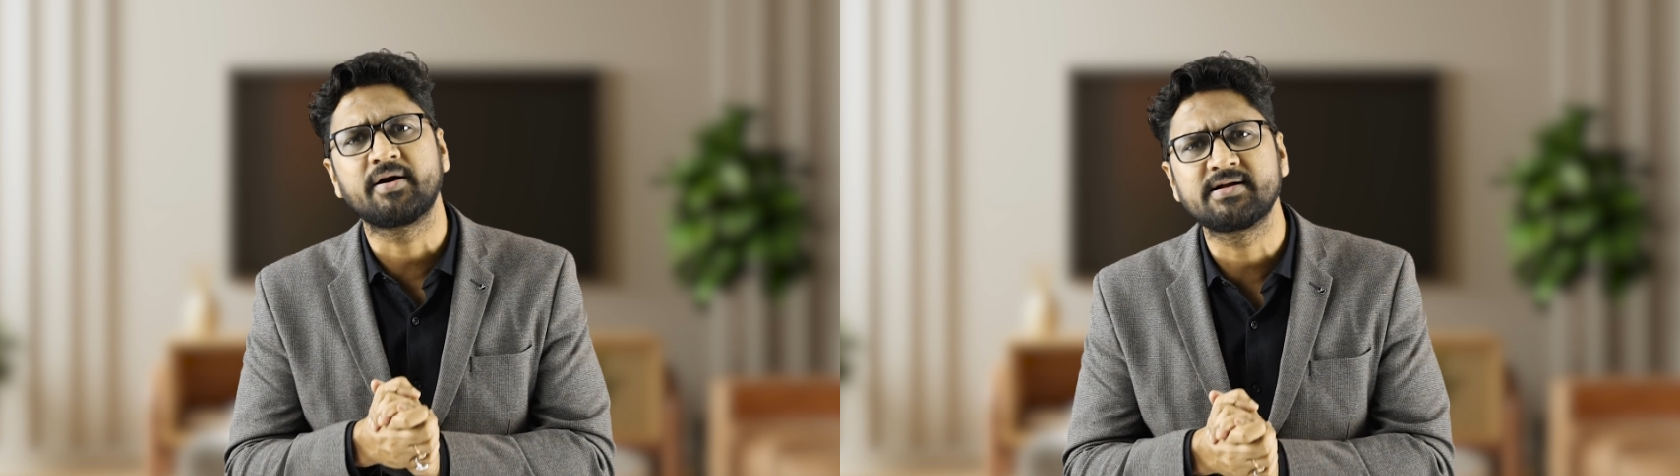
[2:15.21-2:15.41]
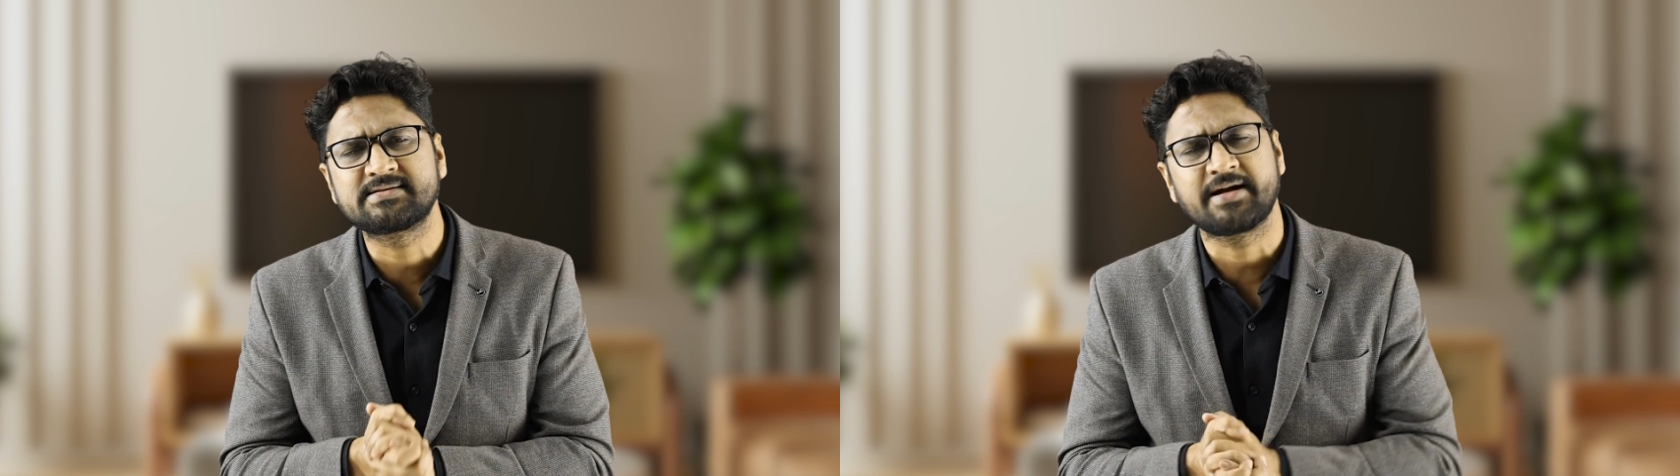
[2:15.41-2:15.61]

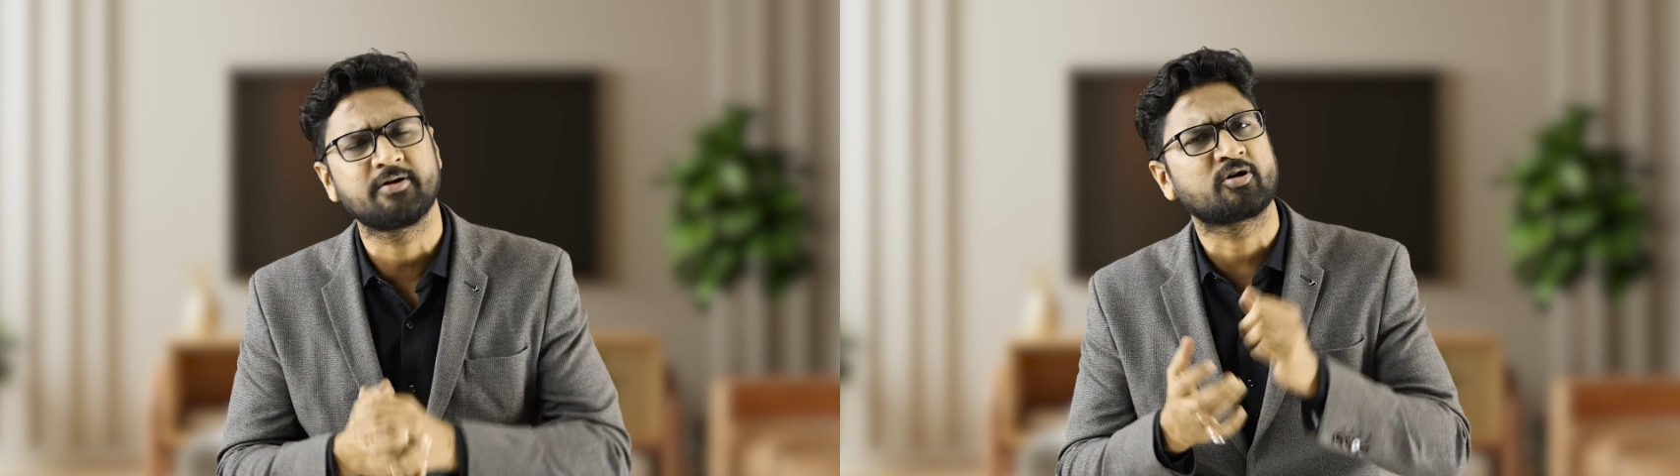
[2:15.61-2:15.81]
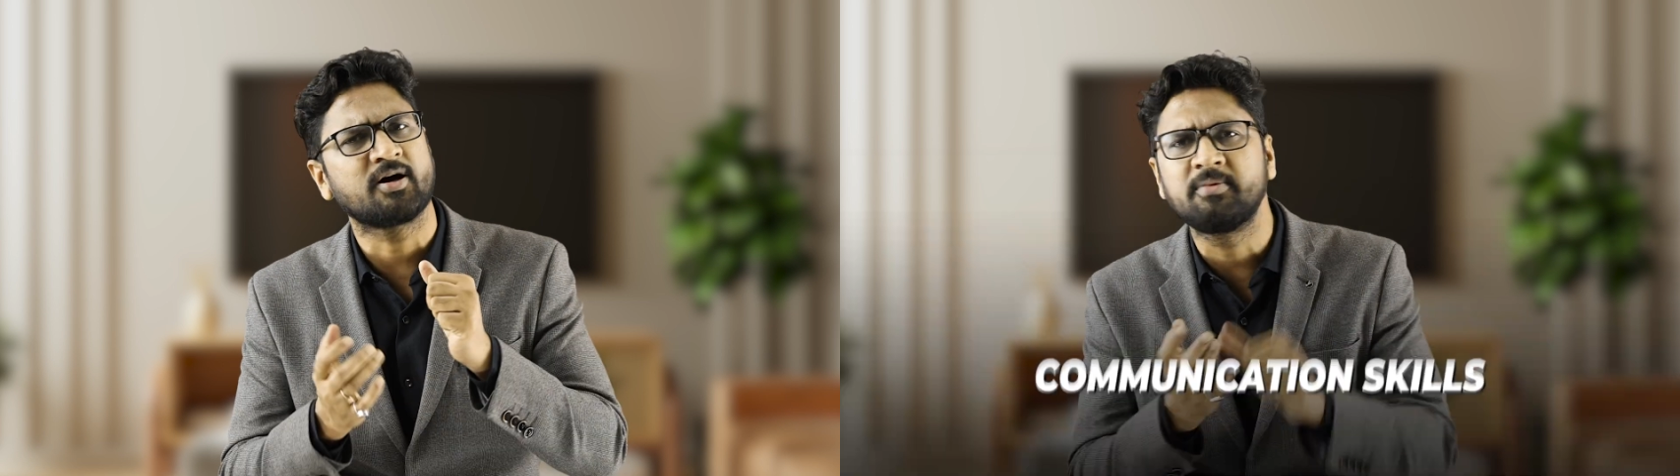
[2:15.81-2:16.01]

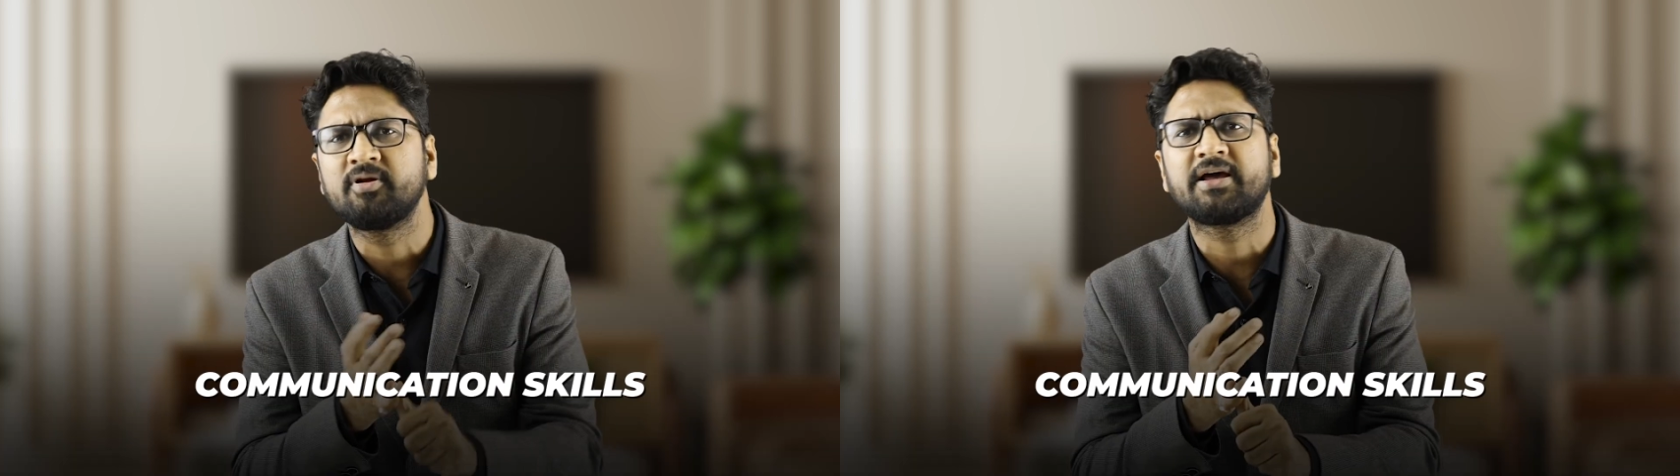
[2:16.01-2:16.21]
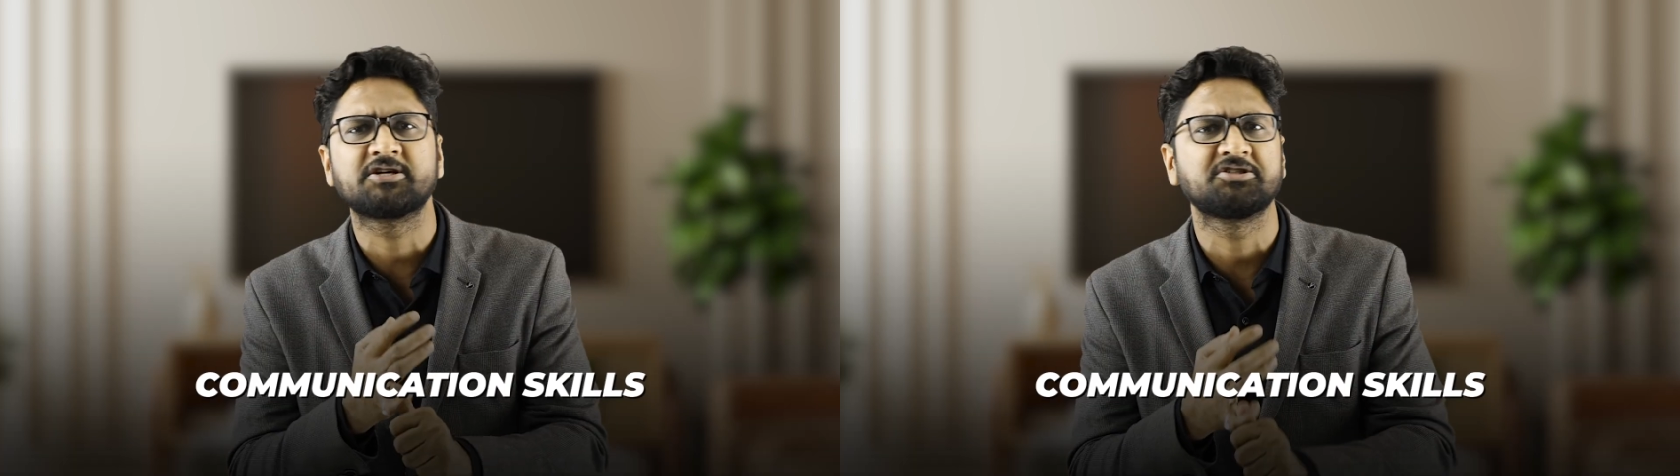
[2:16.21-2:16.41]
understand your
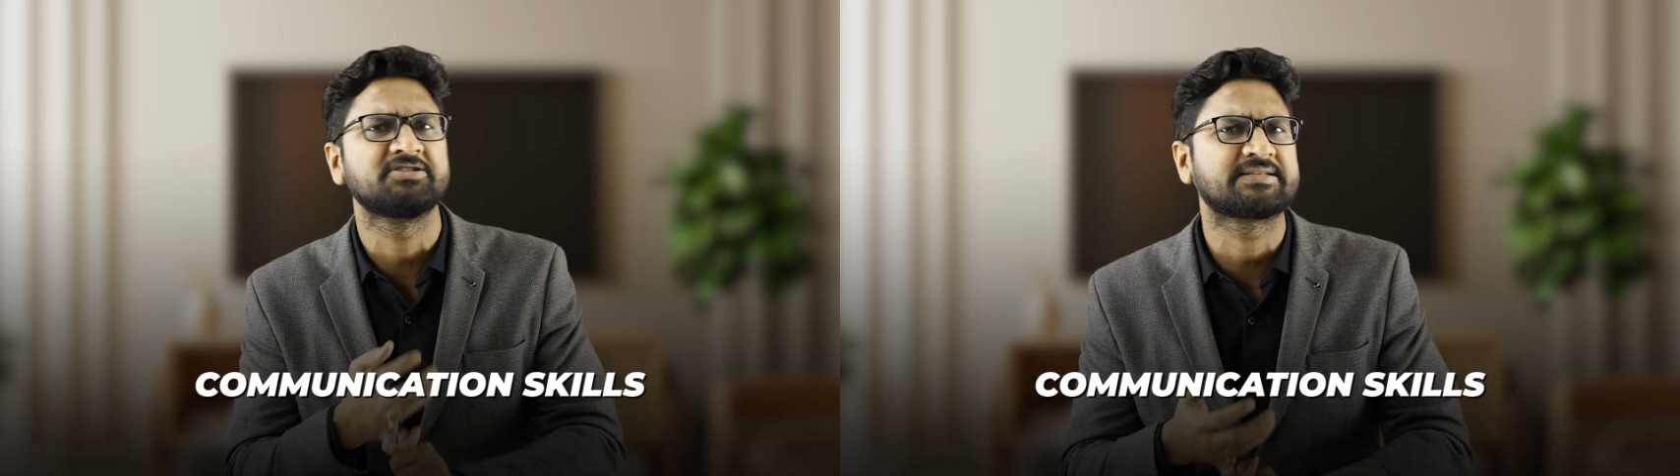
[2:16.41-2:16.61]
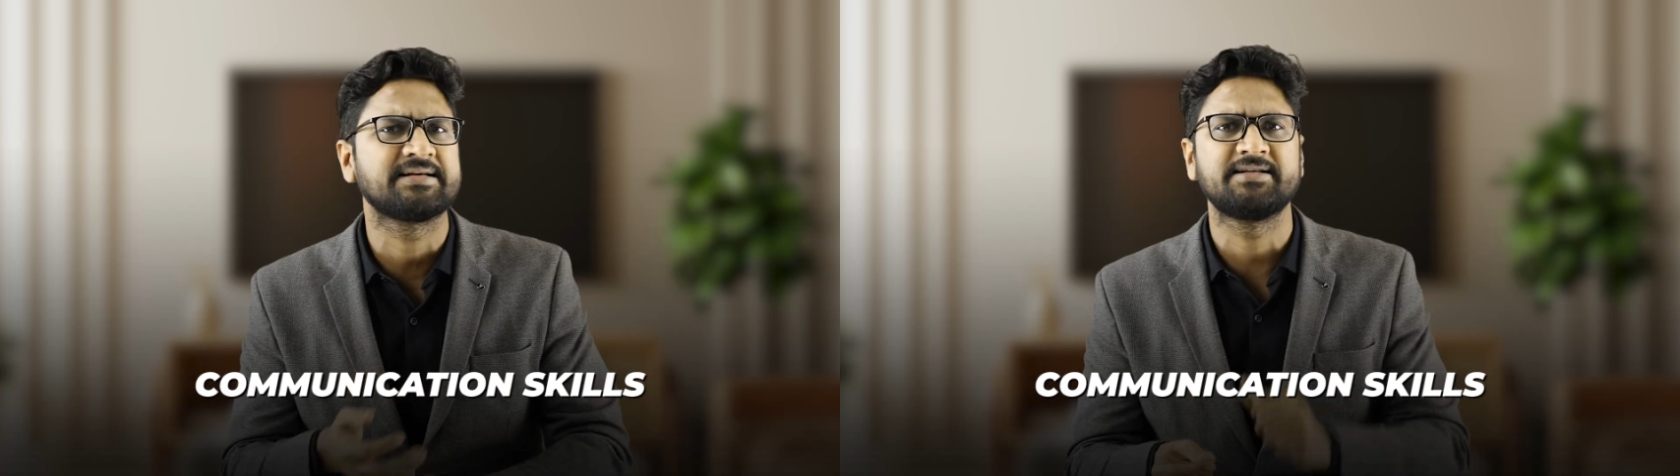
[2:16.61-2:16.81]

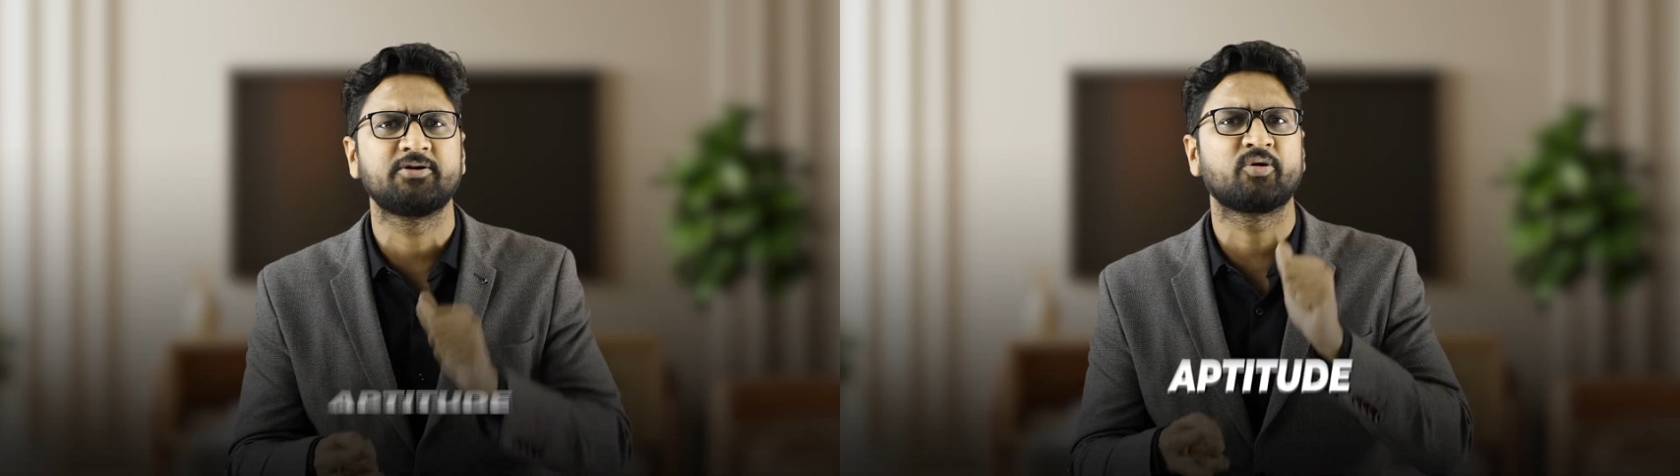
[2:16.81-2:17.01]
communication skills,